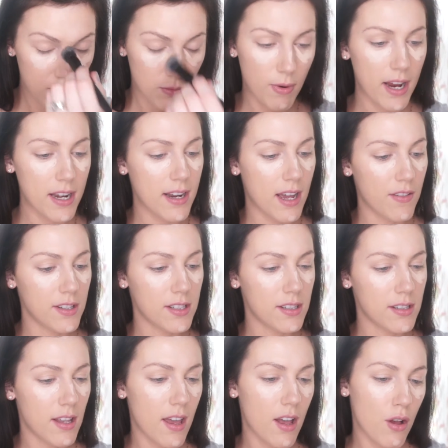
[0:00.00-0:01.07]
Right now, this
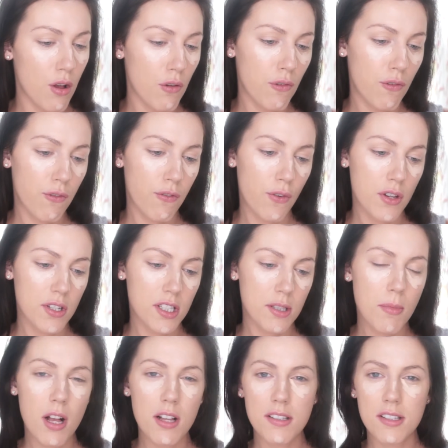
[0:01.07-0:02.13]
is the e.l.f.
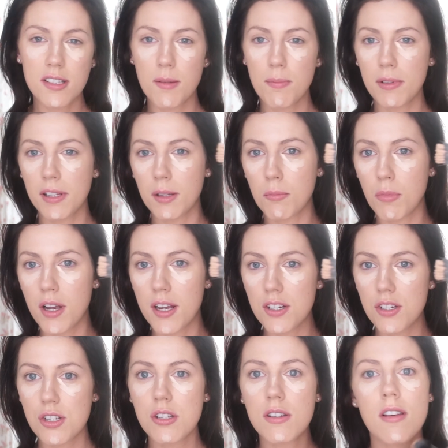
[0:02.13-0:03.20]
small stippling
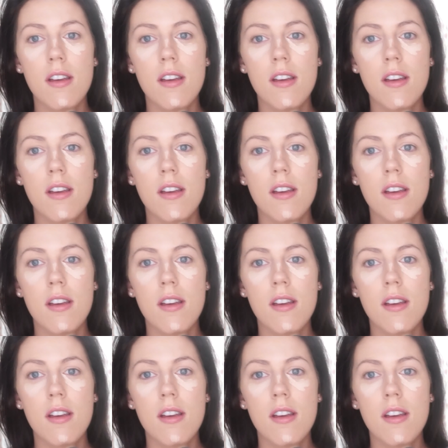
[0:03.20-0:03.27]
brush.